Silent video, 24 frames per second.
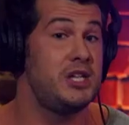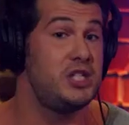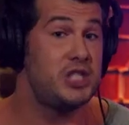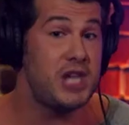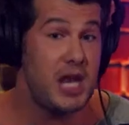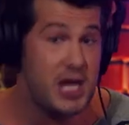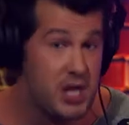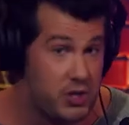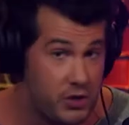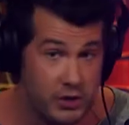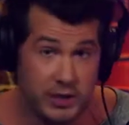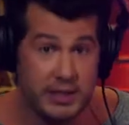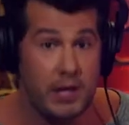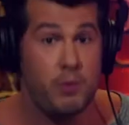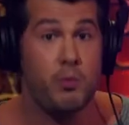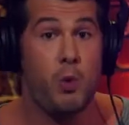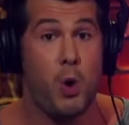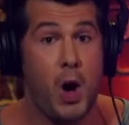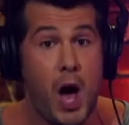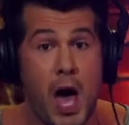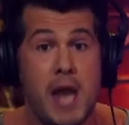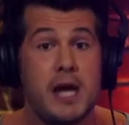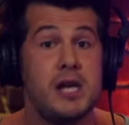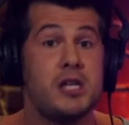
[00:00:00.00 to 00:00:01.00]
agenda though, that they
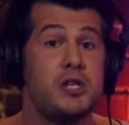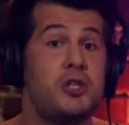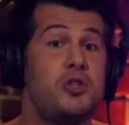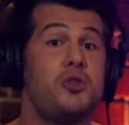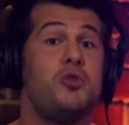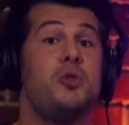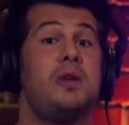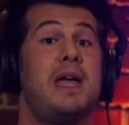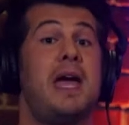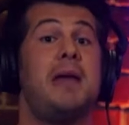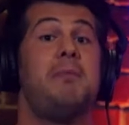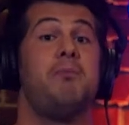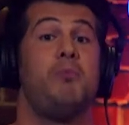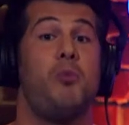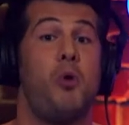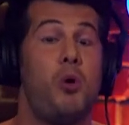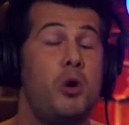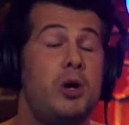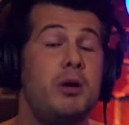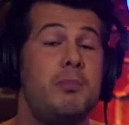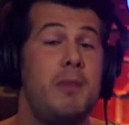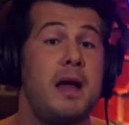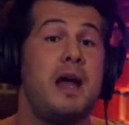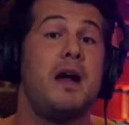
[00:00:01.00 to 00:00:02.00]
wanted to get
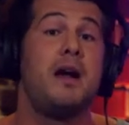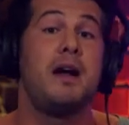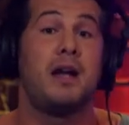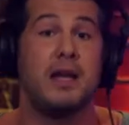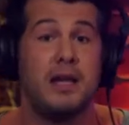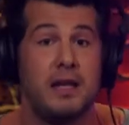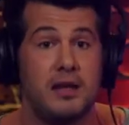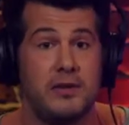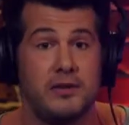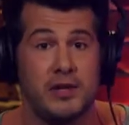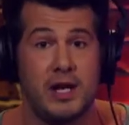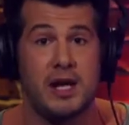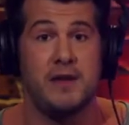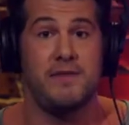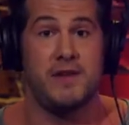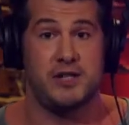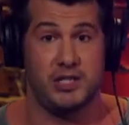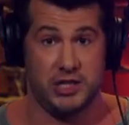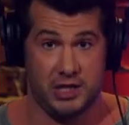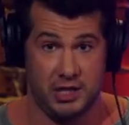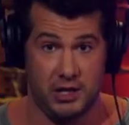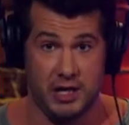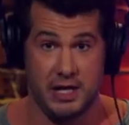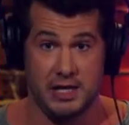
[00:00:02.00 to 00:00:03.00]
more Americans on a
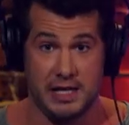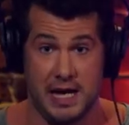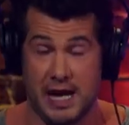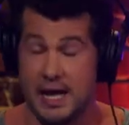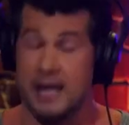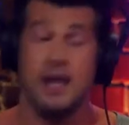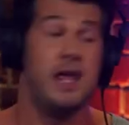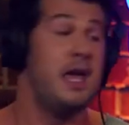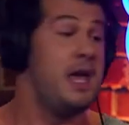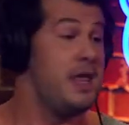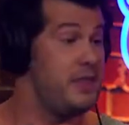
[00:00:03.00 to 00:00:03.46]
vegetarian diet.